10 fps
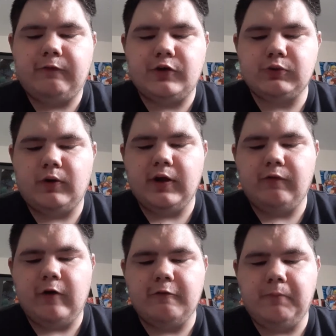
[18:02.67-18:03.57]
first wave
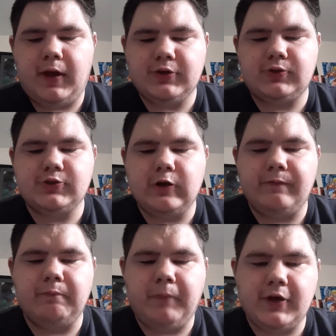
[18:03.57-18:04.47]
of Masters
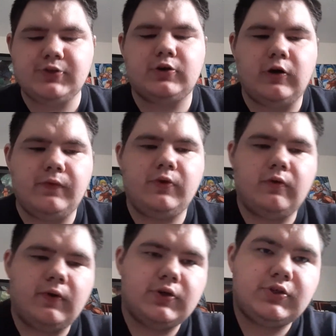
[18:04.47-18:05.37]
of the
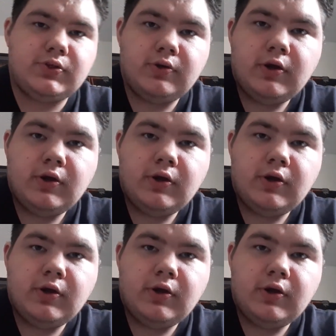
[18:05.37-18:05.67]
Universe